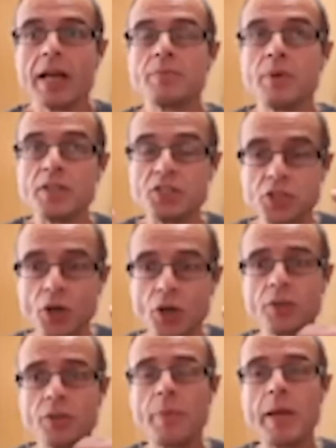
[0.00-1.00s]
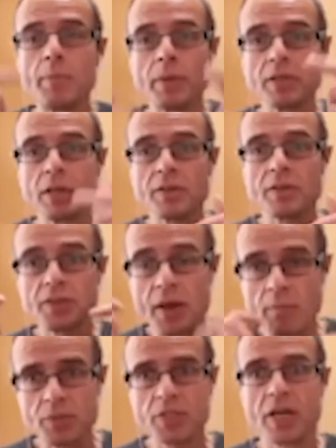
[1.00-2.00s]
it's not the people at, are
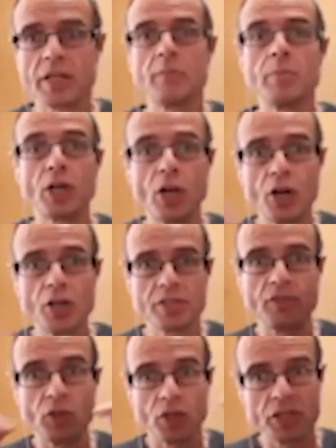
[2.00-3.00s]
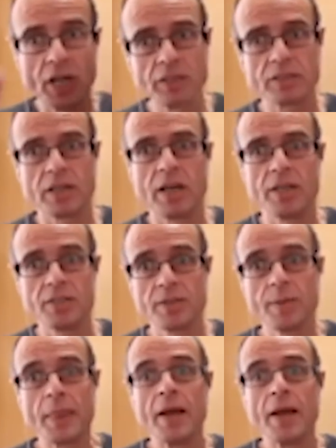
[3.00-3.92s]
thumb sucking because they've got tongue ties,